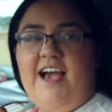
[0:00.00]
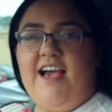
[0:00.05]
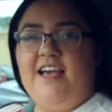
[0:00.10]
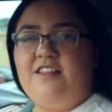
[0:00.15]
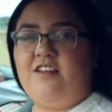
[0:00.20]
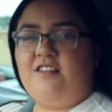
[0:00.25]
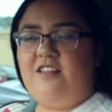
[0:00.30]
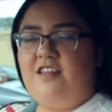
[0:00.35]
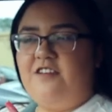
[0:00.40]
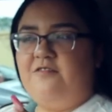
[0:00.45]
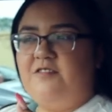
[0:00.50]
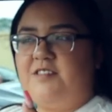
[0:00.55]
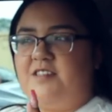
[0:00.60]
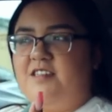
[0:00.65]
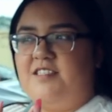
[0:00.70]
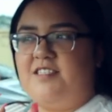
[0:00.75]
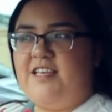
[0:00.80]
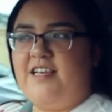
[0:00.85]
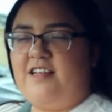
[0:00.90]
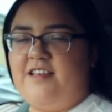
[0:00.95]
I thought that it was
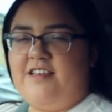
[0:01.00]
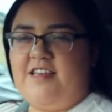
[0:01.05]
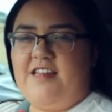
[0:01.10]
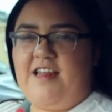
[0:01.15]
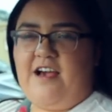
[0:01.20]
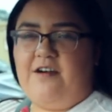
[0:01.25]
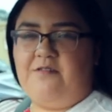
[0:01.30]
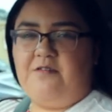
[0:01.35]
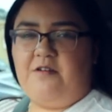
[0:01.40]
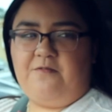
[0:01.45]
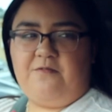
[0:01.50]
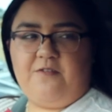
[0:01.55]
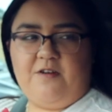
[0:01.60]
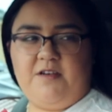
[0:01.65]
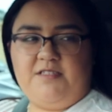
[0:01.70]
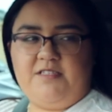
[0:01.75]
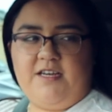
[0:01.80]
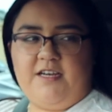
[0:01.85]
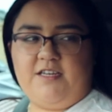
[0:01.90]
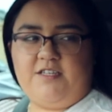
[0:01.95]
gonna take like an hour for us to